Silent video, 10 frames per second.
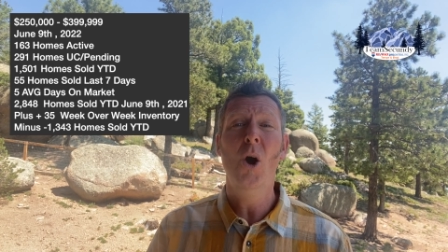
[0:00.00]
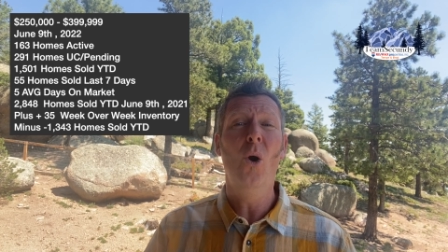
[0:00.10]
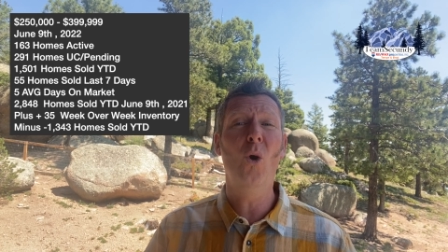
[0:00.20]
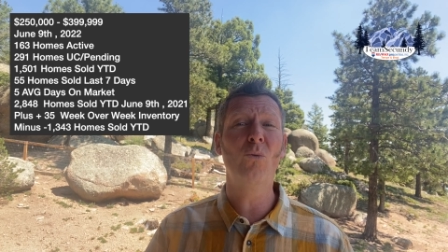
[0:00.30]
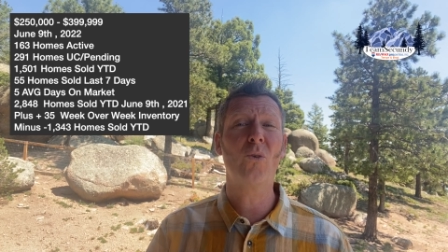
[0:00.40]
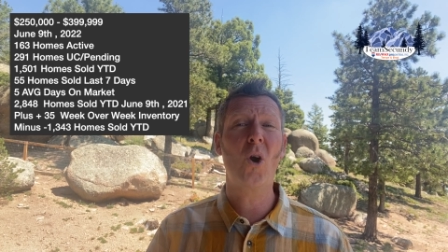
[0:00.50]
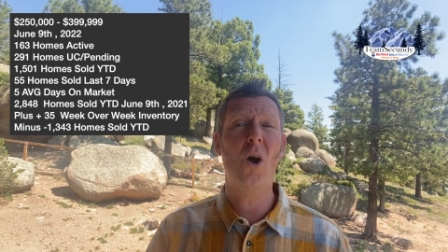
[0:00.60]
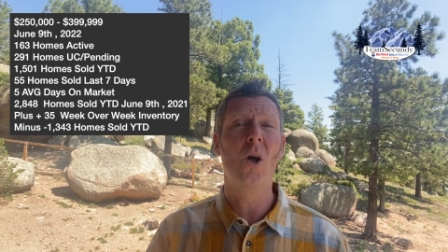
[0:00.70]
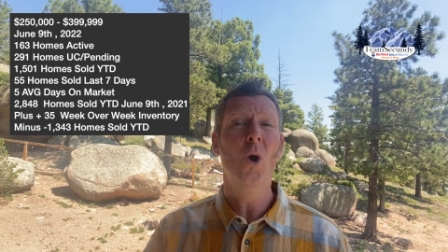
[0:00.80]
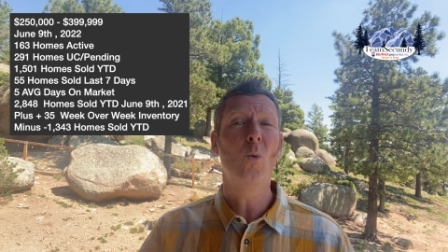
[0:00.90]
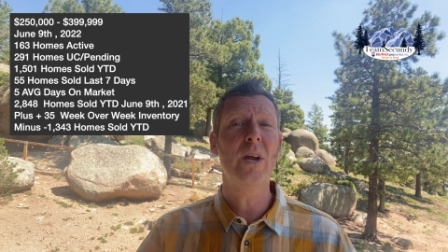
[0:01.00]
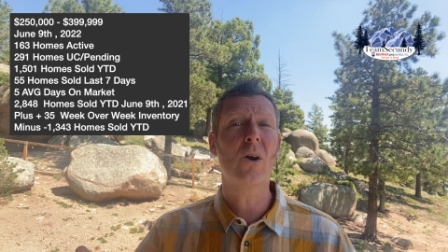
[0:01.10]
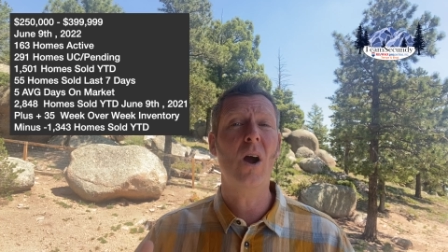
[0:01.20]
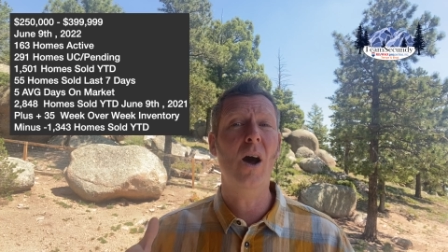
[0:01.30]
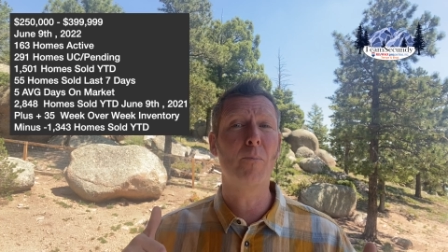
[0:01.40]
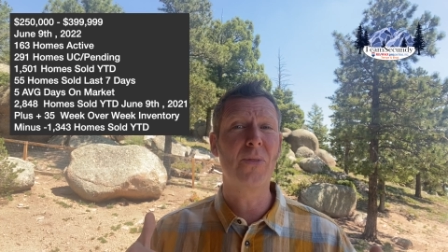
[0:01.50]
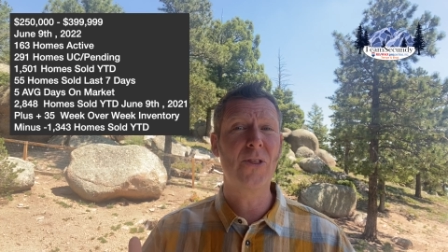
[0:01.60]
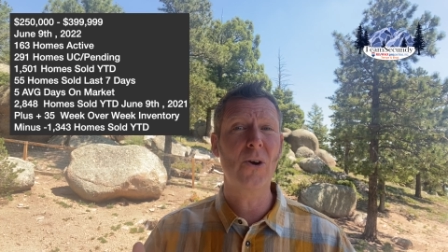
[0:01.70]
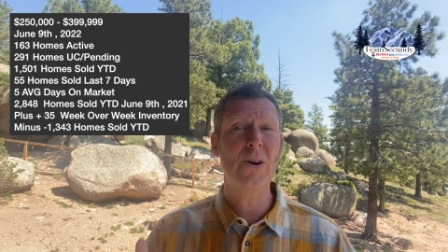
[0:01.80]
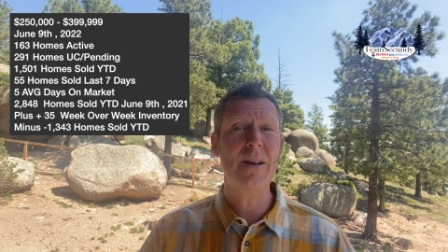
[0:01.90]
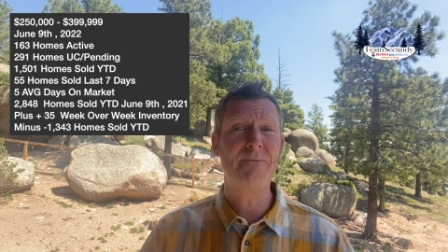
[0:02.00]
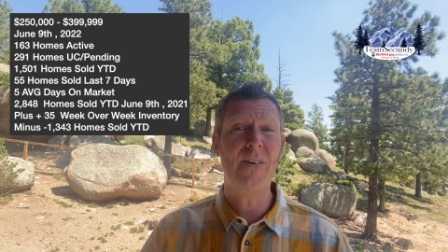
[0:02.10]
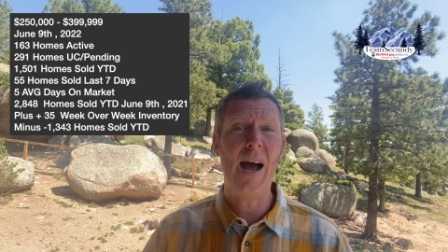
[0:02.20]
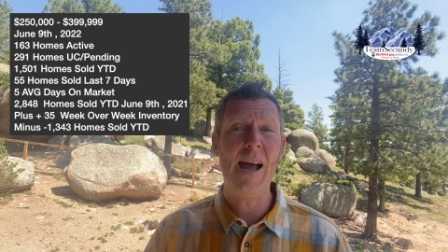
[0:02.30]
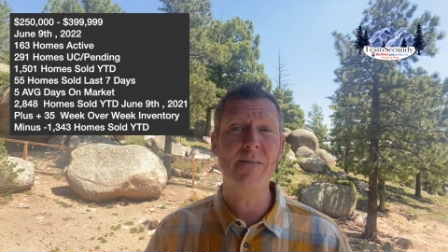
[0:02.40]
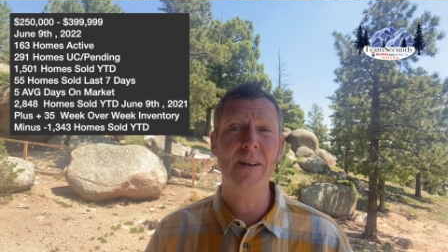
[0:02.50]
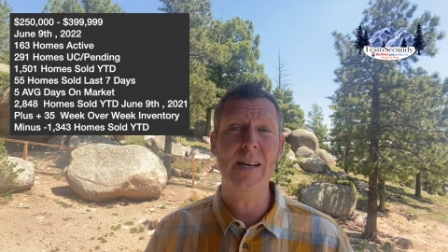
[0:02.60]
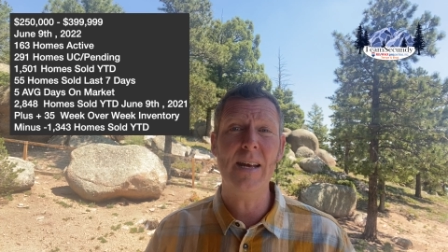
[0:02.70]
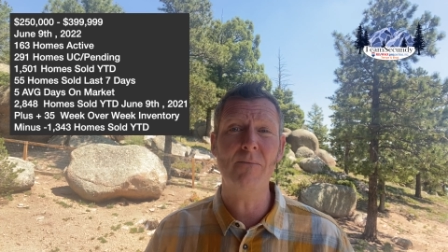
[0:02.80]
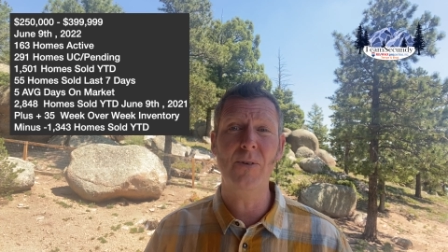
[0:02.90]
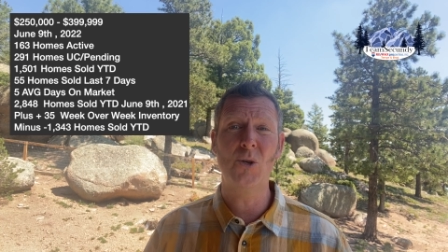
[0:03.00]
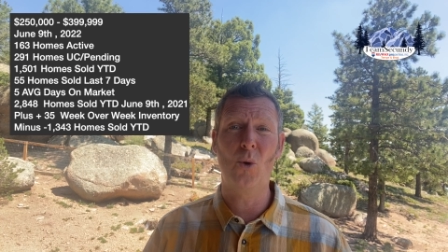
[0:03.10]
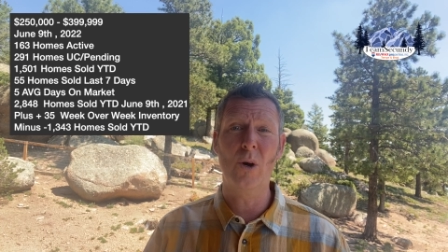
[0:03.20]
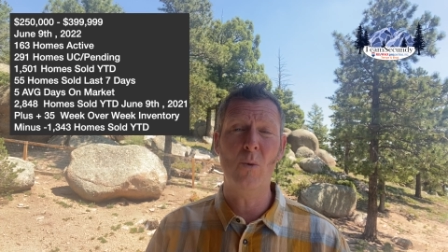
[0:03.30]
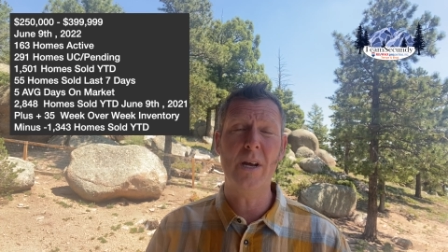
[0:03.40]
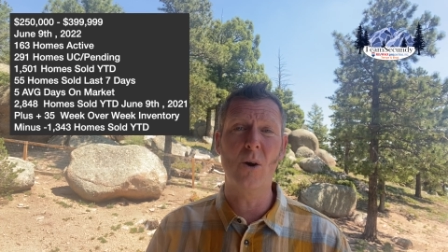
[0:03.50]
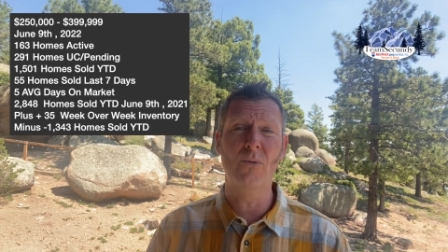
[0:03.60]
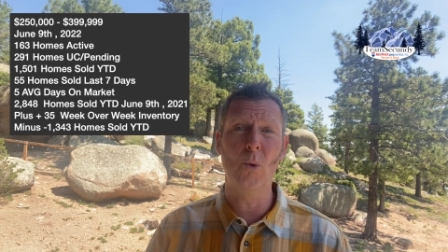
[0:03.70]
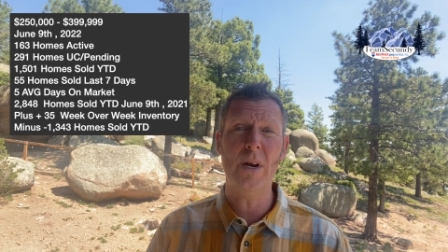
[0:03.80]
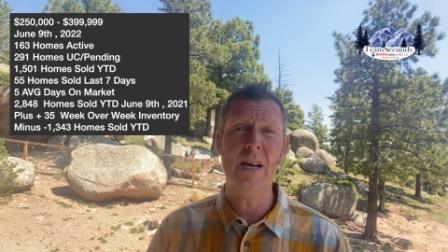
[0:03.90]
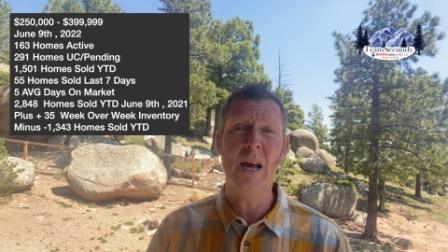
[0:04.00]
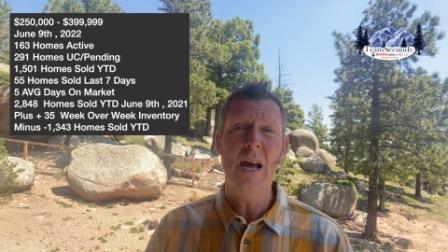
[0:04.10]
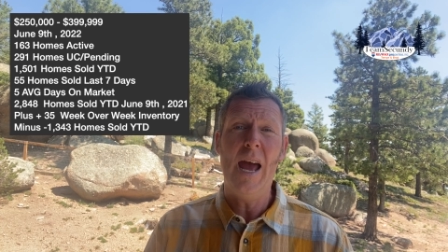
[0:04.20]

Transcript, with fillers: Overall, we are up thirty-five in inventory week over week,